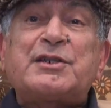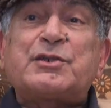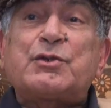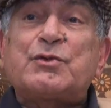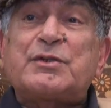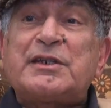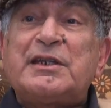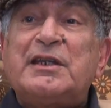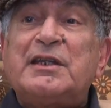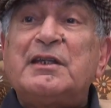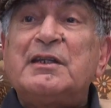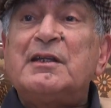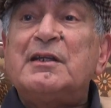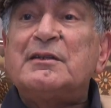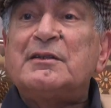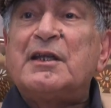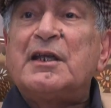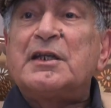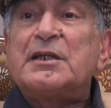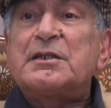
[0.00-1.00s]
to see
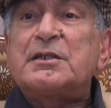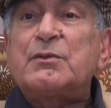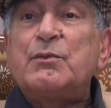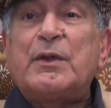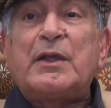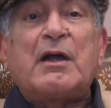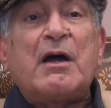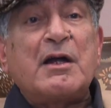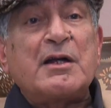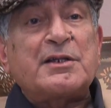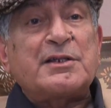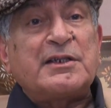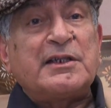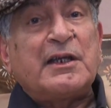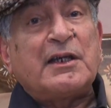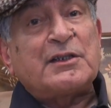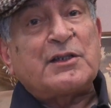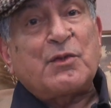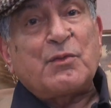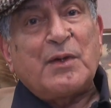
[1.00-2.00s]
things we can't
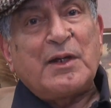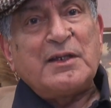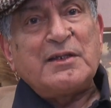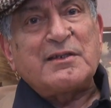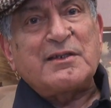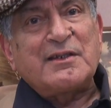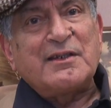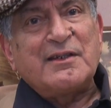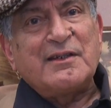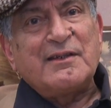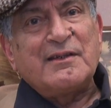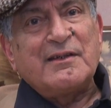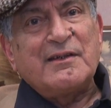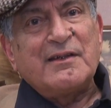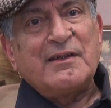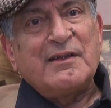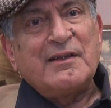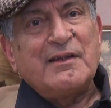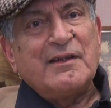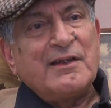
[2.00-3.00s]
see otherwise.
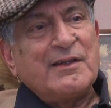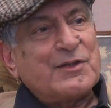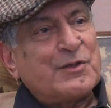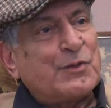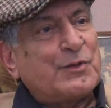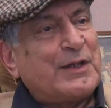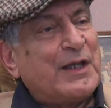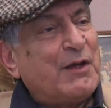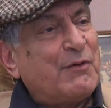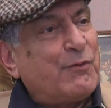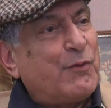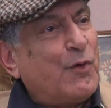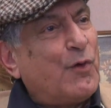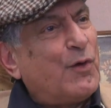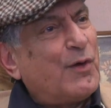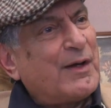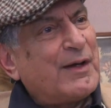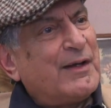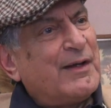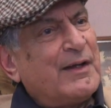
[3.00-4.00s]
So
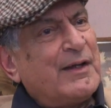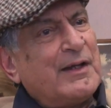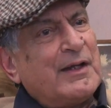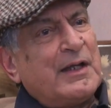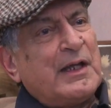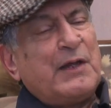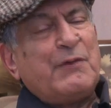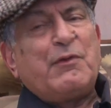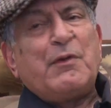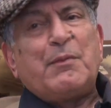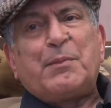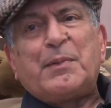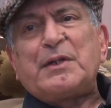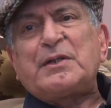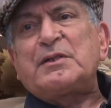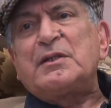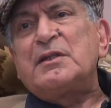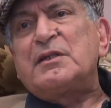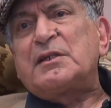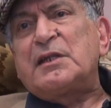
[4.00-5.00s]
therefore, if a
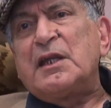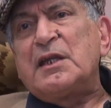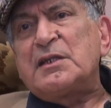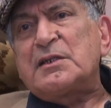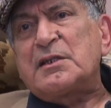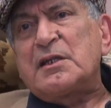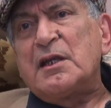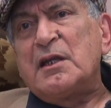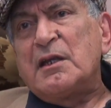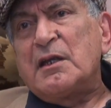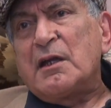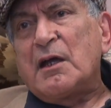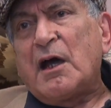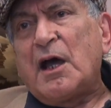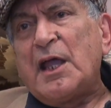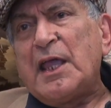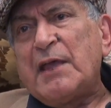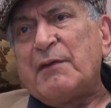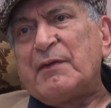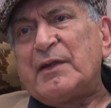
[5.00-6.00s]
person says,
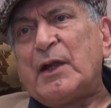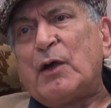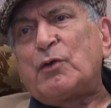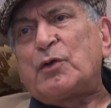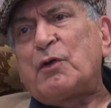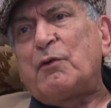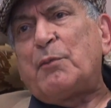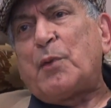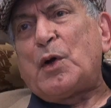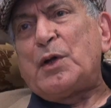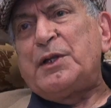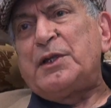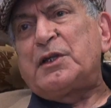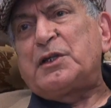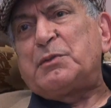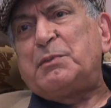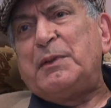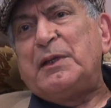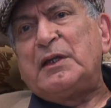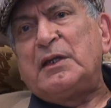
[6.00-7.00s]
I have an out-of-body
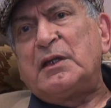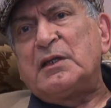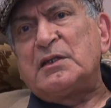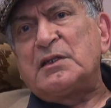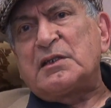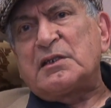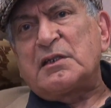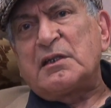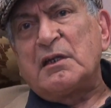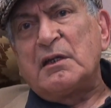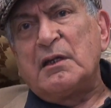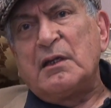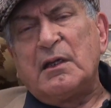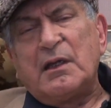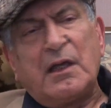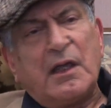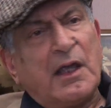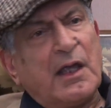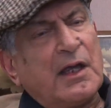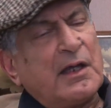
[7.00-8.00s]
experience,
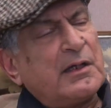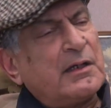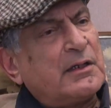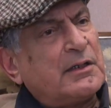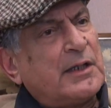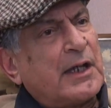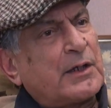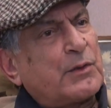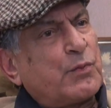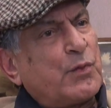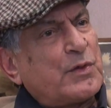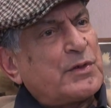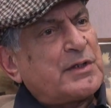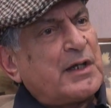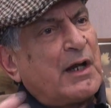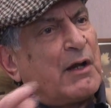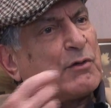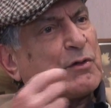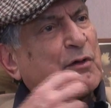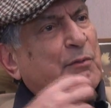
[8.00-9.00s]
and that was
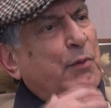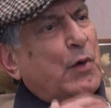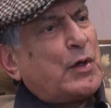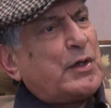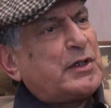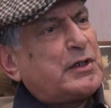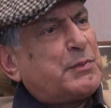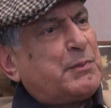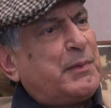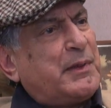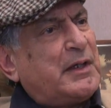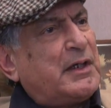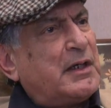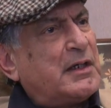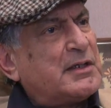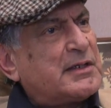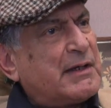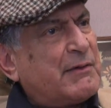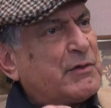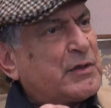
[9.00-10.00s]
an out-of-body
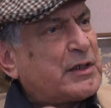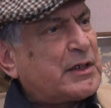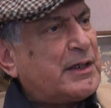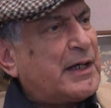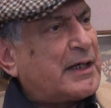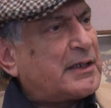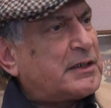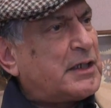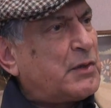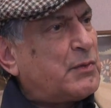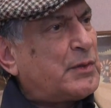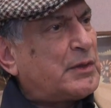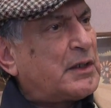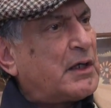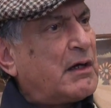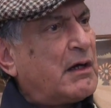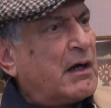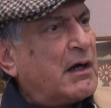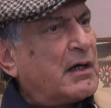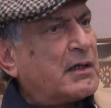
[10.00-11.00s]
experience, I was connected with
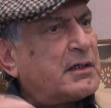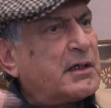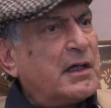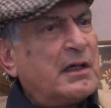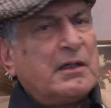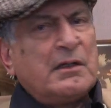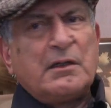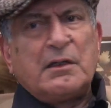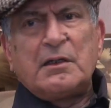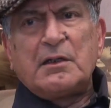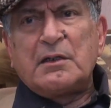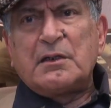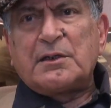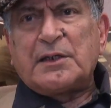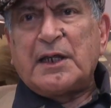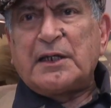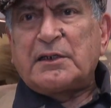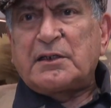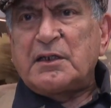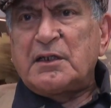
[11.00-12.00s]
the heart
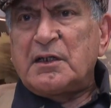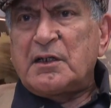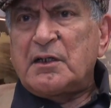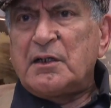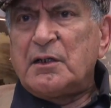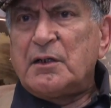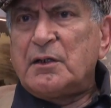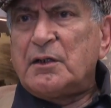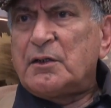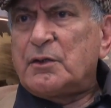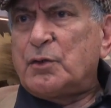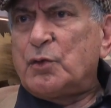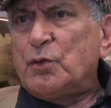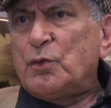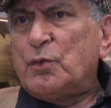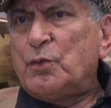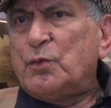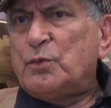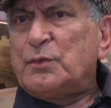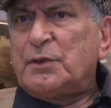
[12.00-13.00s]
center
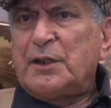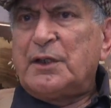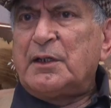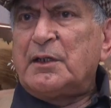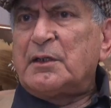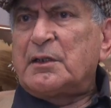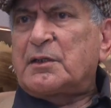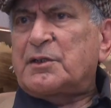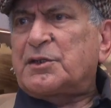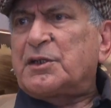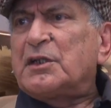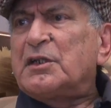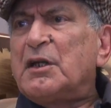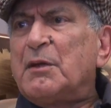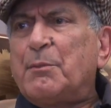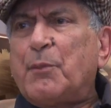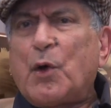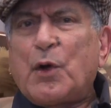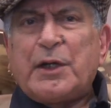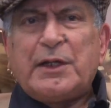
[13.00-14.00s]
to the external
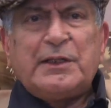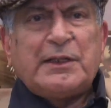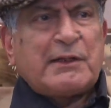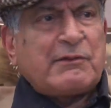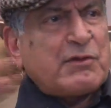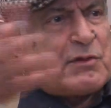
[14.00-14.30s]
body that